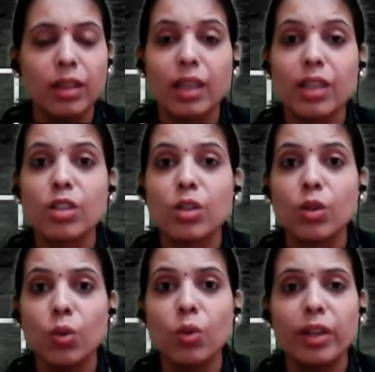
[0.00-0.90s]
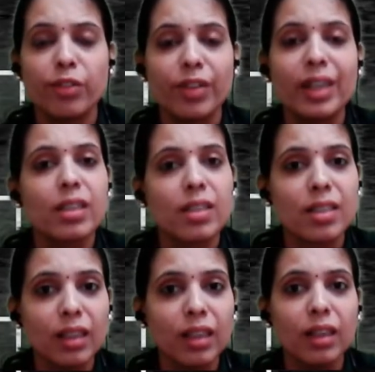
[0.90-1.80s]
there is no effect
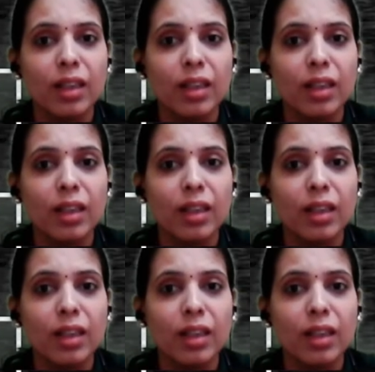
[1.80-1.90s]
seen